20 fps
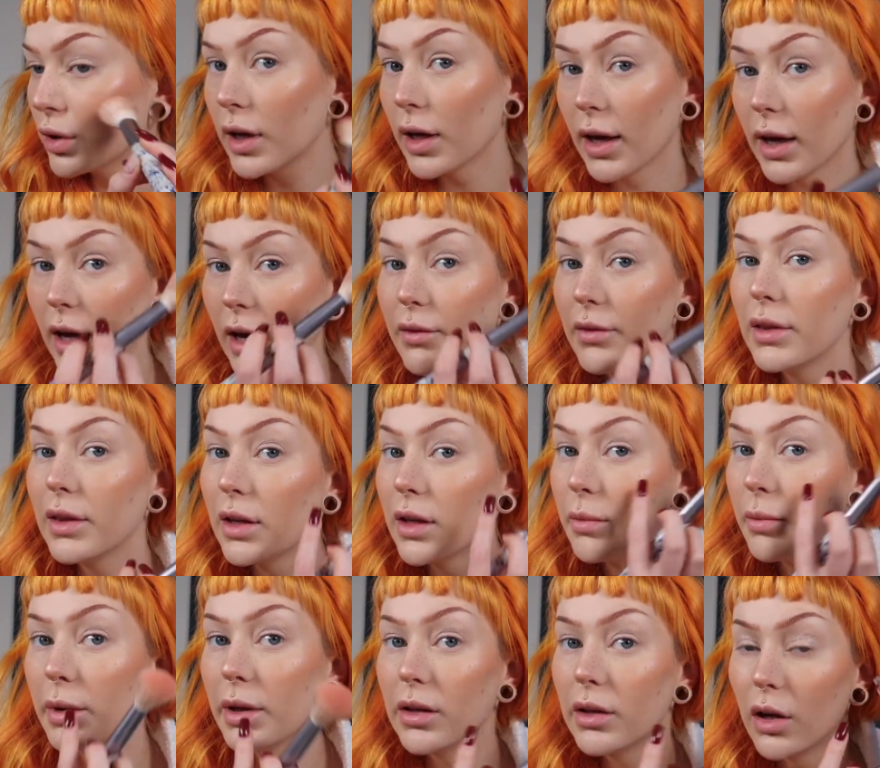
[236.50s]
I have a little
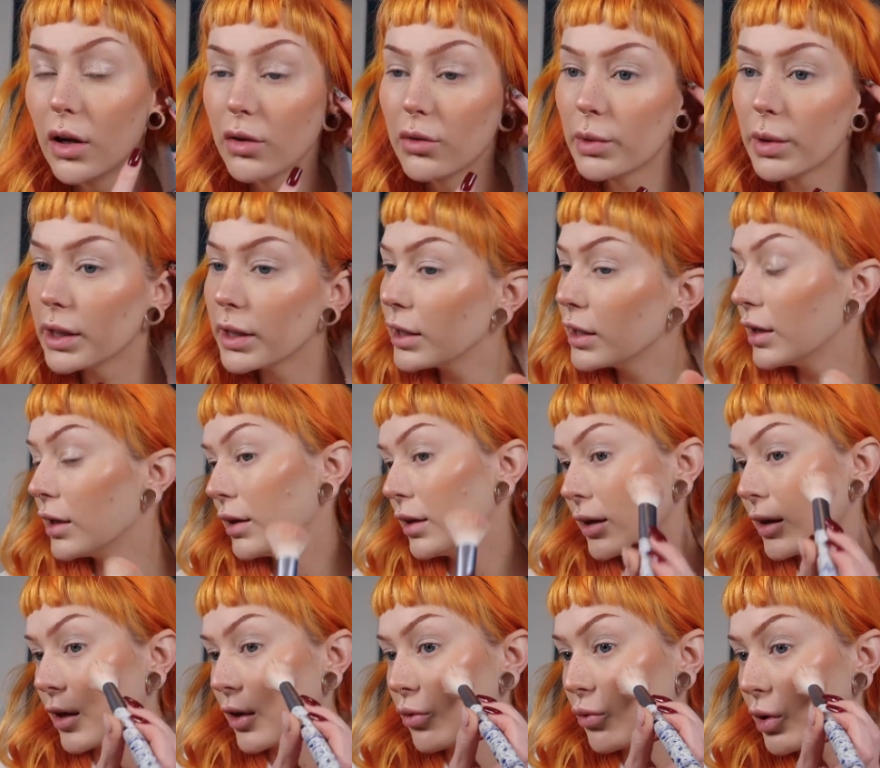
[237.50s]
bit already,
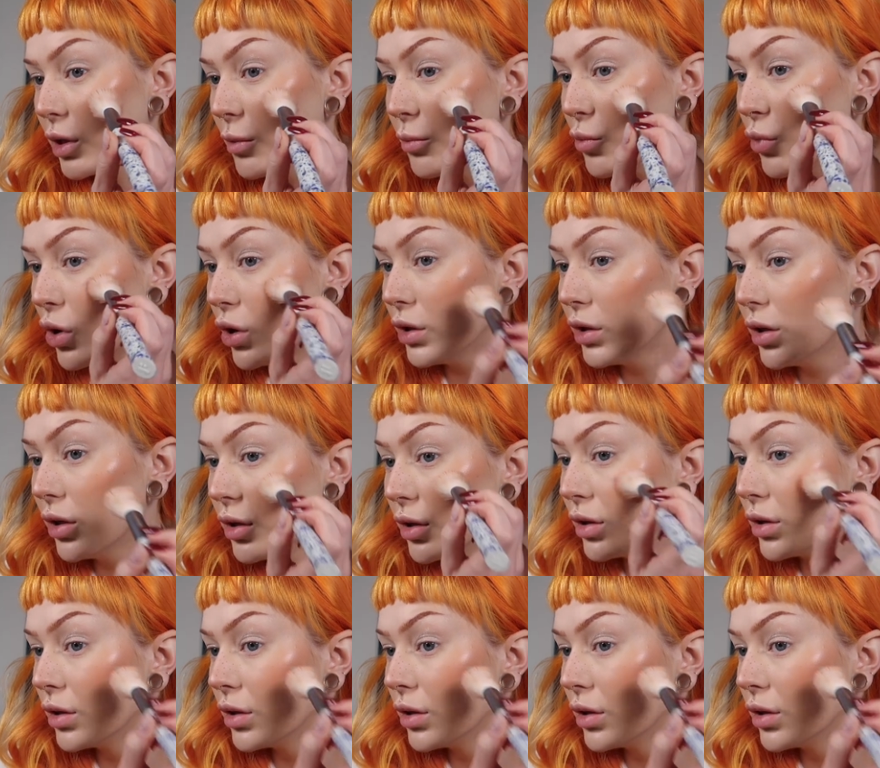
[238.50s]
like a cream one.